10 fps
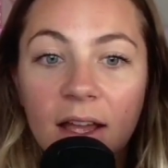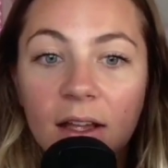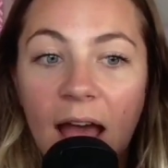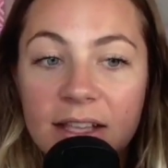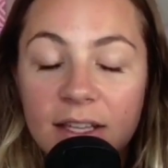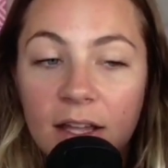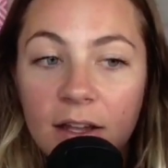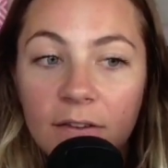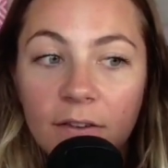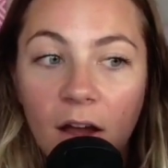As
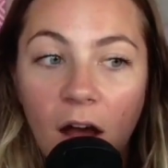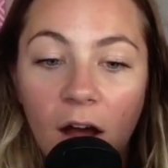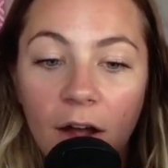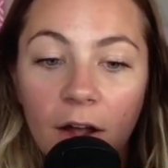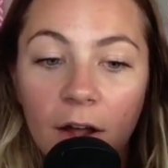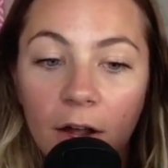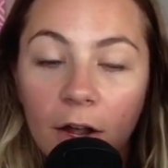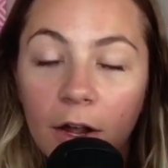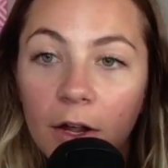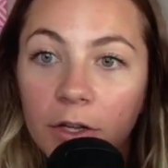of
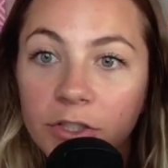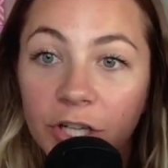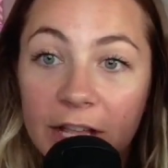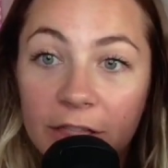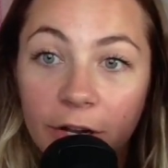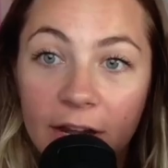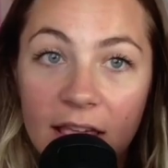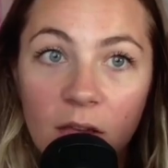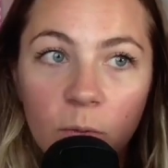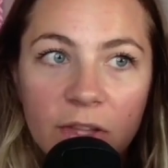our turning
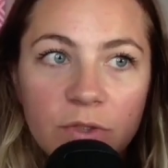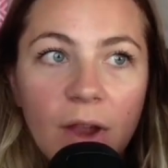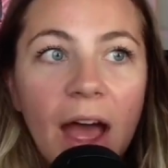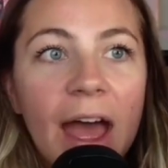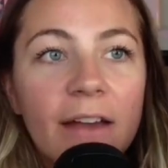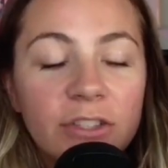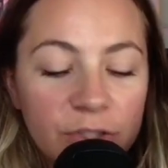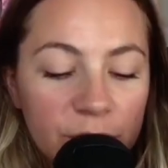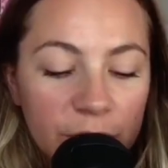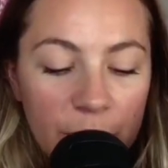30, we do not have
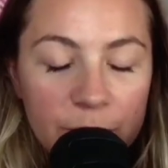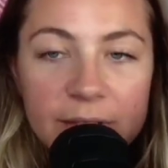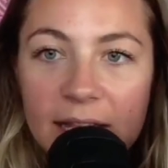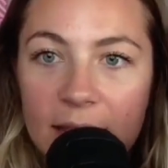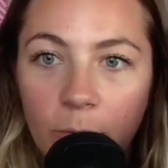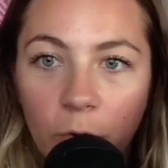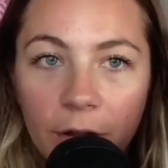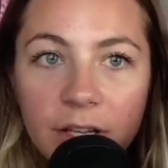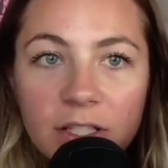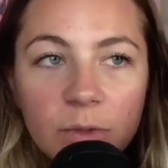student loans
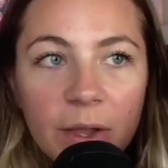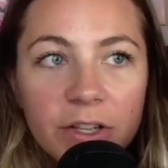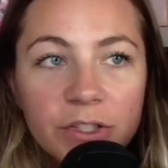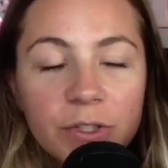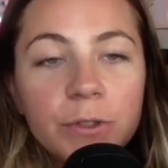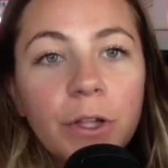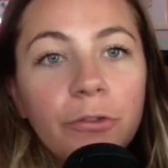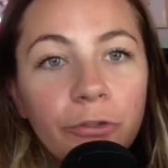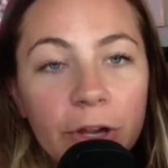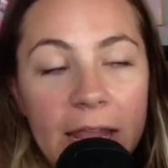anymore, so we are student loan
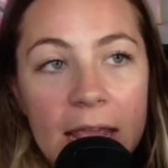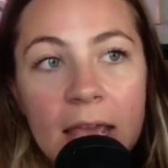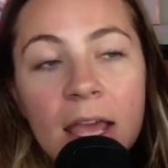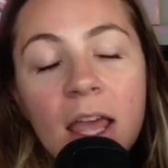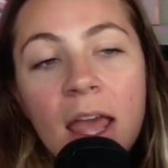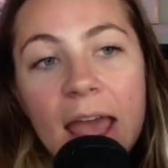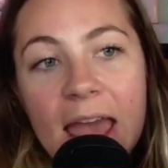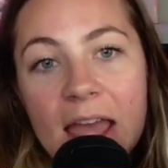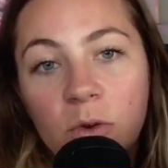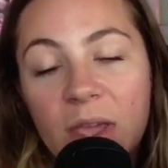free.
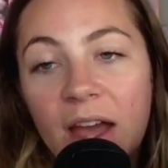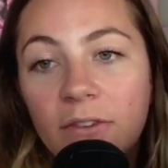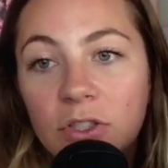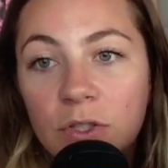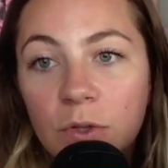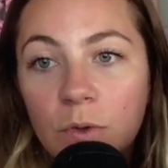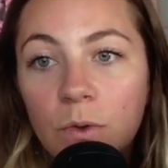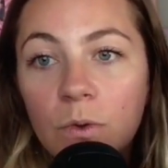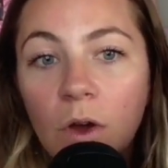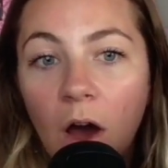And we have
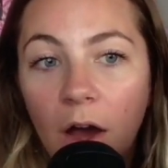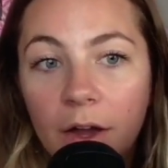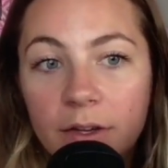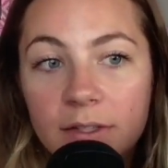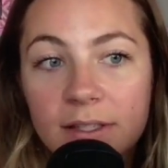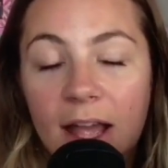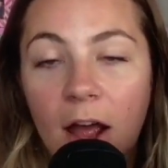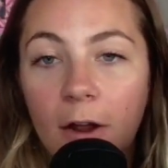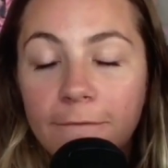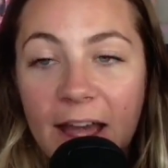2 cars that
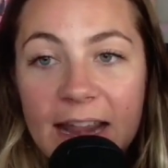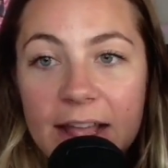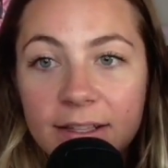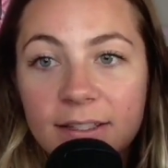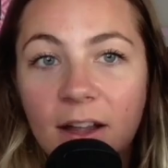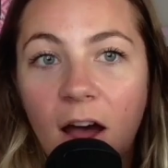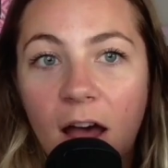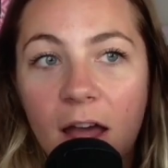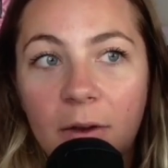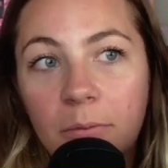are financed
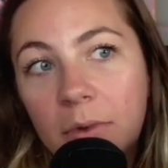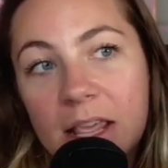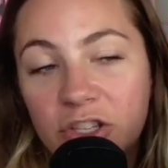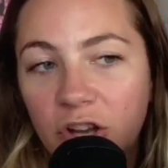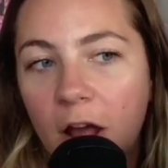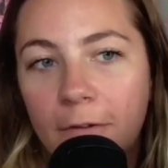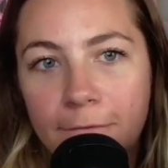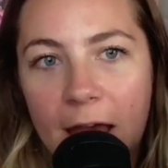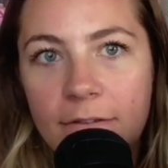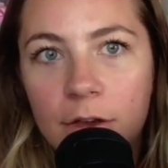each on a
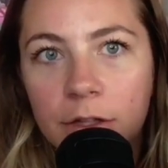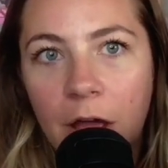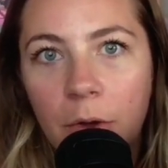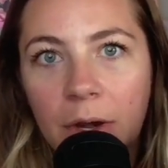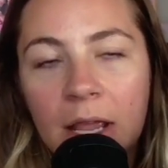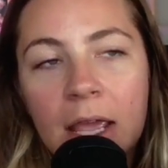5-year loan.